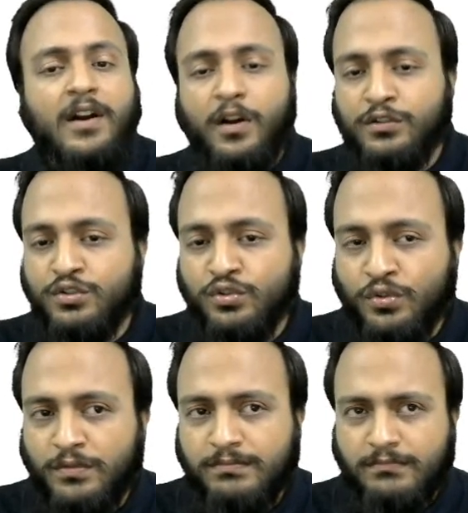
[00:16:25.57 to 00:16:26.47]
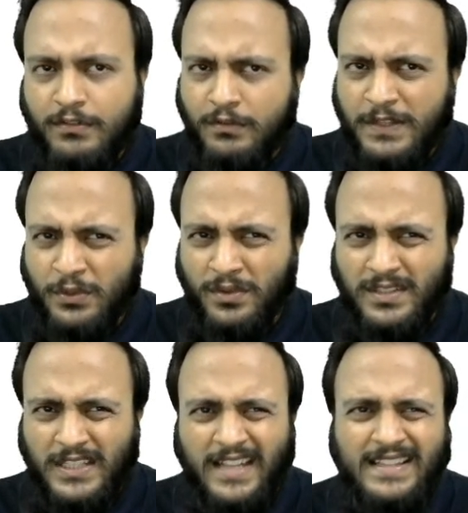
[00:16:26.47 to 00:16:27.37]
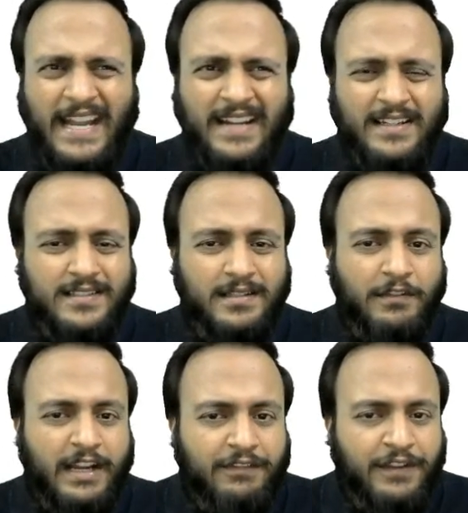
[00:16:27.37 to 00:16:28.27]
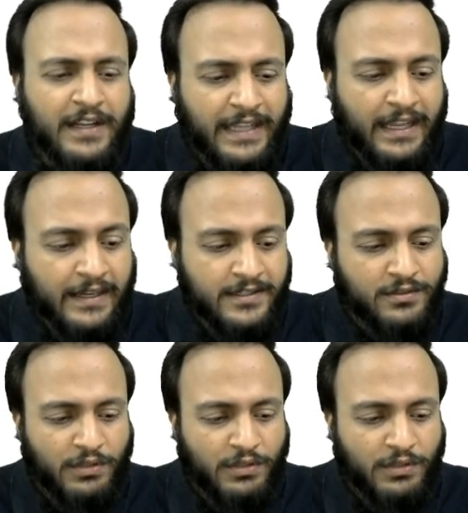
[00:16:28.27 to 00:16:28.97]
Also, we don't think that it's a very difficult English,